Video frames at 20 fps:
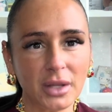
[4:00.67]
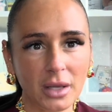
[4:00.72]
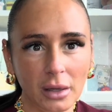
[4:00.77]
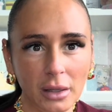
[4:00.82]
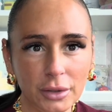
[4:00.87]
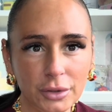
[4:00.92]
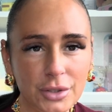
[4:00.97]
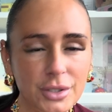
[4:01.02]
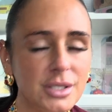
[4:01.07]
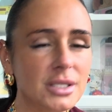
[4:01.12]

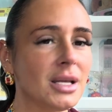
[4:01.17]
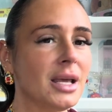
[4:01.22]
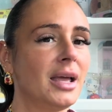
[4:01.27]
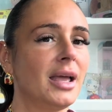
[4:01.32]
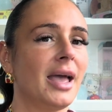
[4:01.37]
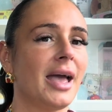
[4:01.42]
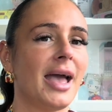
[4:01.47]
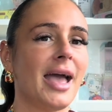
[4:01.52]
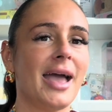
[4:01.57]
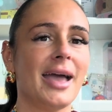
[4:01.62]
colors,
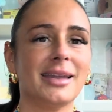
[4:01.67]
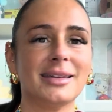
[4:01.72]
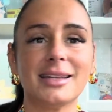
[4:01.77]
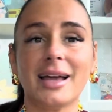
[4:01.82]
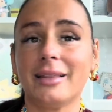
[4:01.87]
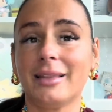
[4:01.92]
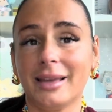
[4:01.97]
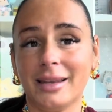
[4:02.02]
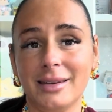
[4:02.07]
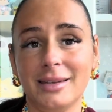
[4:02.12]
and I
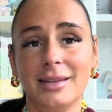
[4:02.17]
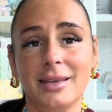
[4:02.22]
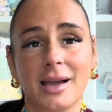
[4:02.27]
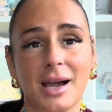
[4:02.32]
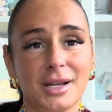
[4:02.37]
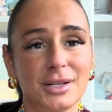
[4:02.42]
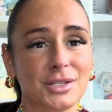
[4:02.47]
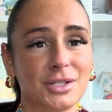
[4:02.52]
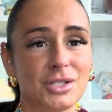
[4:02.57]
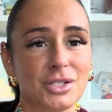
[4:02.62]
like
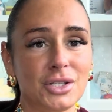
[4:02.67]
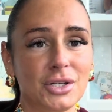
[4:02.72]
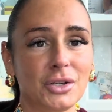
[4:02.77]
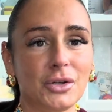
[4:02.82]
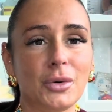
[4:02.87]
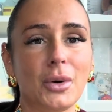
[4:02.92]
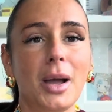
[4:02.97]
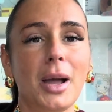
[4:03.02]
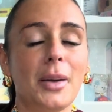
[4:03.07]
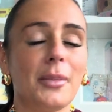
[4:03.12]
neons
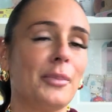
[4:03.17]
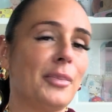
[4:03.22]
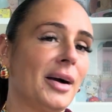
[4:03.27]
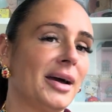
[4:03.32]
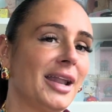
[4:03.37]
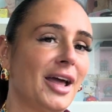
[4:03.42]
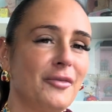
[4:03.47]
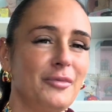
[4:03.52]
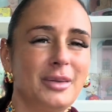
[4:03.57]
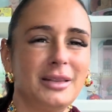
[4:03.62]
too,
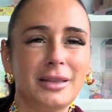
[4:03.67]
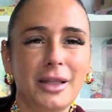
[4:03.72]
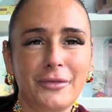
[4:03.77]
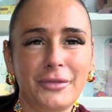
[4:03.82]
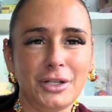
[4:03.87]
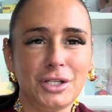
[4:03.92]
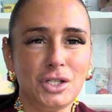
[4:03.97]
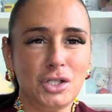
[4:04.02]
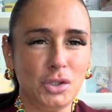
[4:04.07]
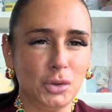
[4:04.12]
but I've been
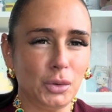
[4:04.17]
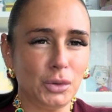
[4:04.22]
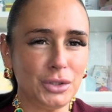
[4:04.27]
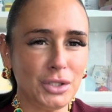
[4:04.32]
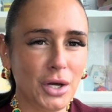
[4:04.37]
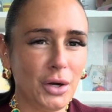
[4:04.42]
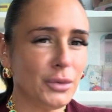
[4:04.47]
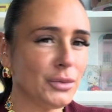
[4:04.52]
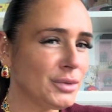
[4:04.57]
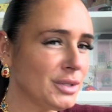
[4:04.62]
loving jewel
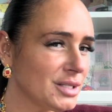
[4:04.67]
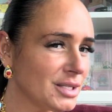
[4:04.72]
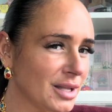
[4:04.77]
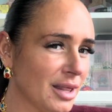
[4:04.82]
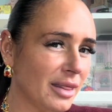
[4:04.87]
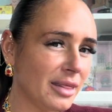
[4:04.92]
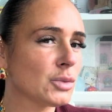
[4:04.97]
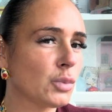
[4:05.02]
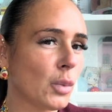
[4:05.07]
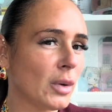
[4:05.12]
tones
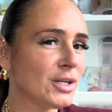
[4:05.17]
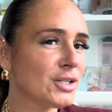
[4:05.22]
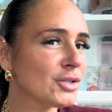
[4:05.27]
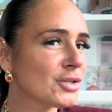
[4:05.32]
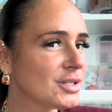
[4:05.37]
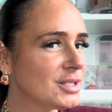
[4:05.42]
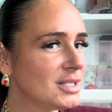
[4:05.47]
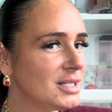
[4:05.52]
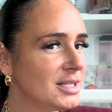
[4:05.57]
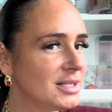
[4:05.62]
this winter
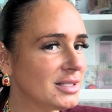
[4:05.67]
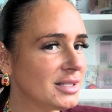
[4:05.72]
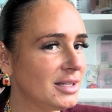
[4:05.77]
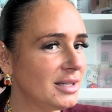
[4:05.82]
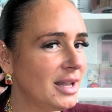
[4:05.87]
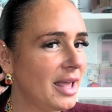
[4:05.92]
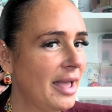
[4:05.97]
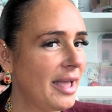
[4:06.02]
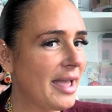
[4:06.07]
season.